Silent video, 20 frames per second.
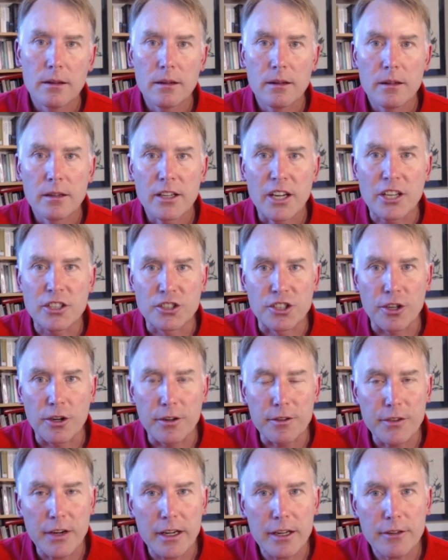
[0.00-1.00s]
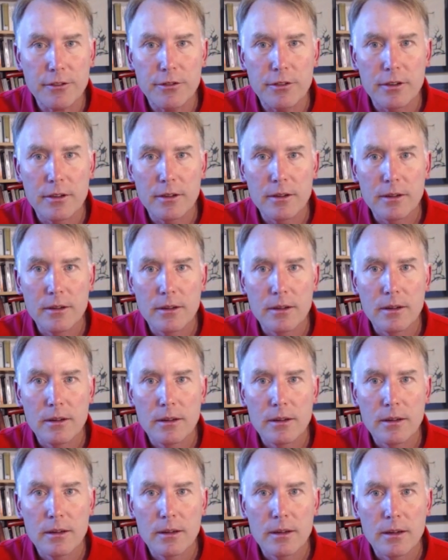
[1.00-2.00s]
Conservative?
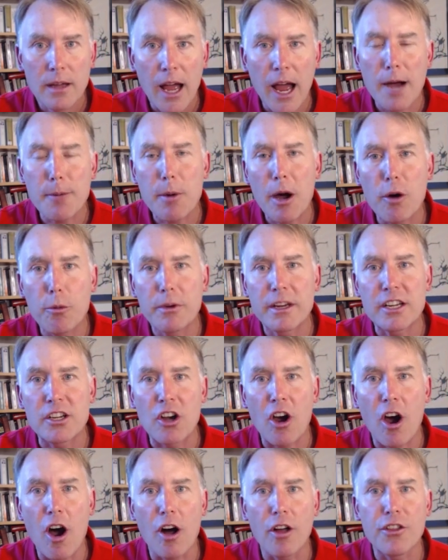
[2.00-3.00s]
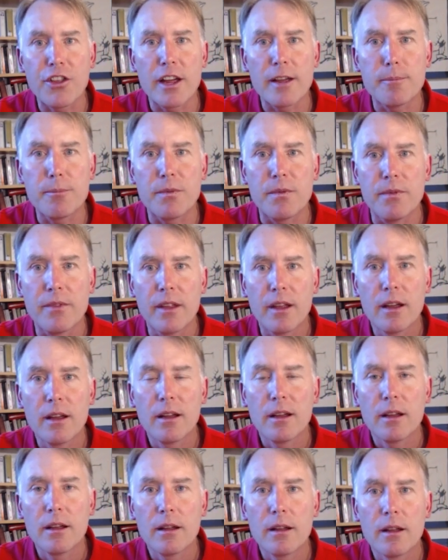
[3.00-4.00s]
How about we call them
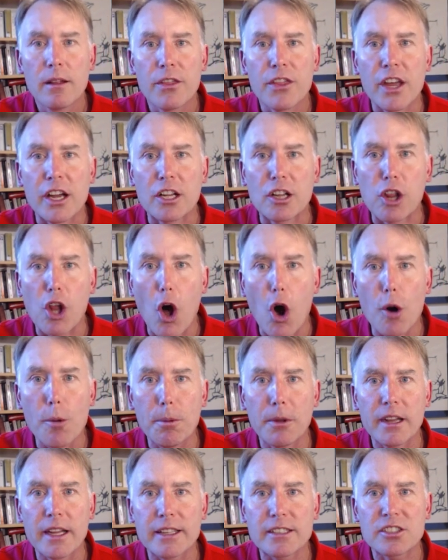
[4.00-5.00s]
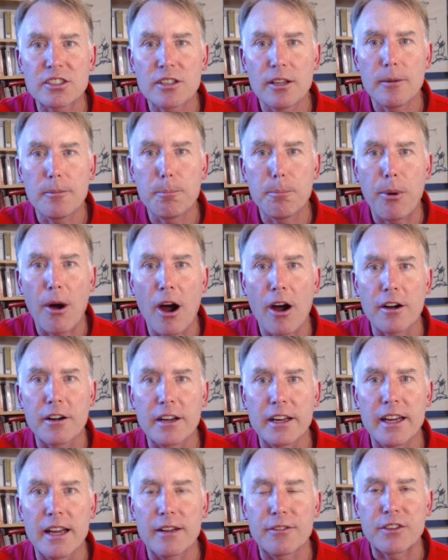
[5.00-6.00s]
the Globalist
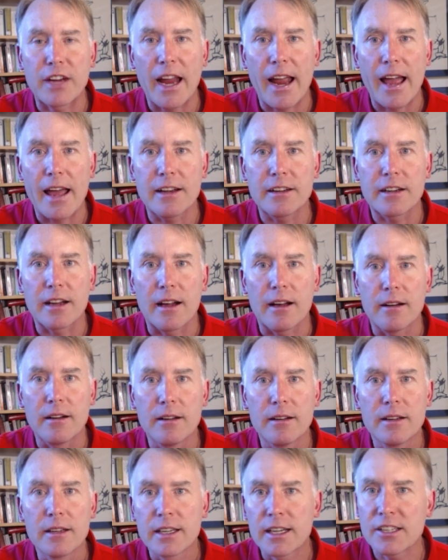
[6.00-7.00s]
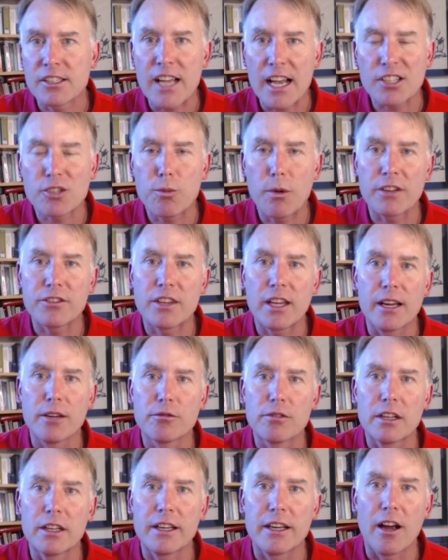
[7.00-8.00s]
Party of Canada? Because that's what they
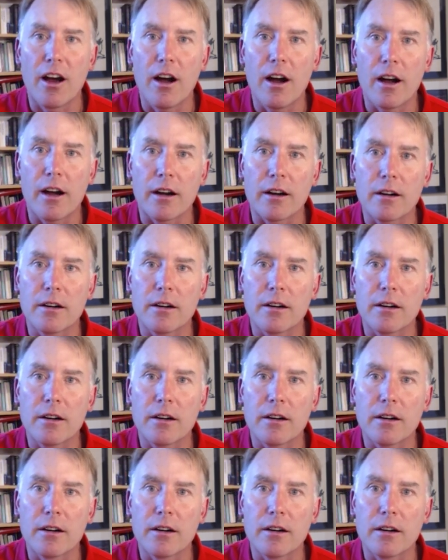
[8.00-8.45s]
really are.